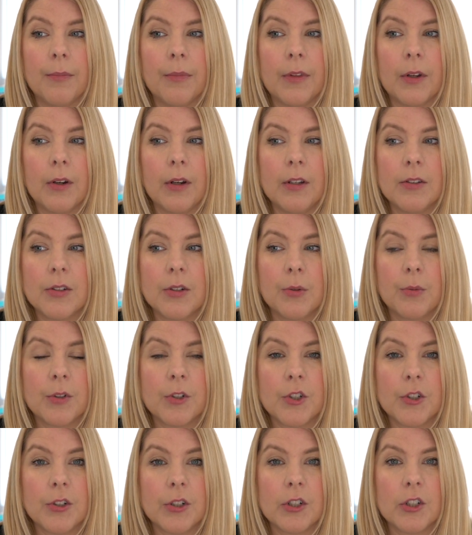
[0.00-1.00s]
There is no
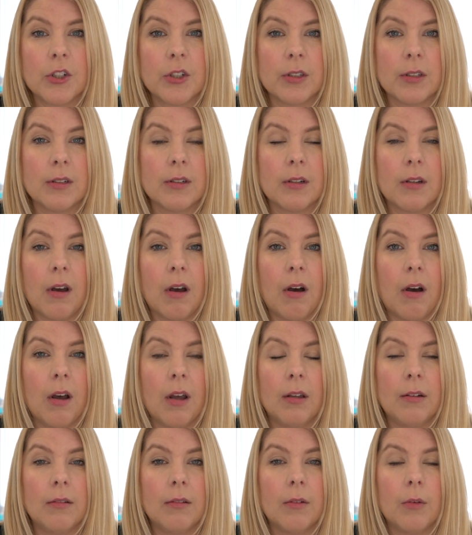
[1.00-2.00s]
restriction
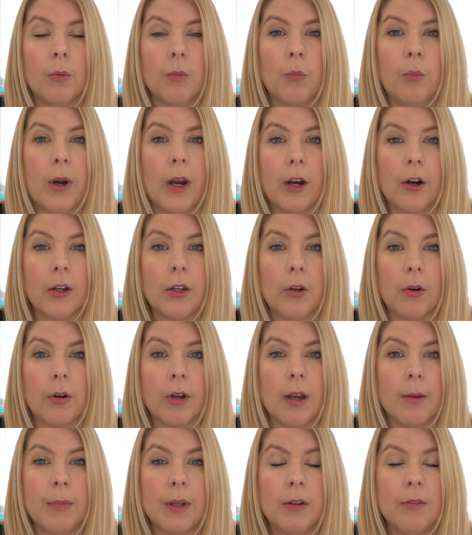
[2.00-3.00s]
on where you're
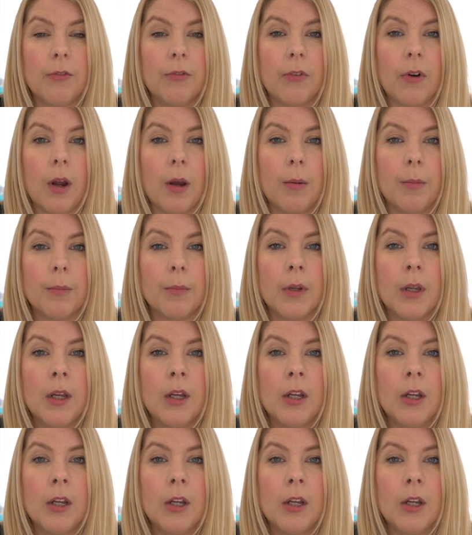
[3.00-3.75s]
coming from.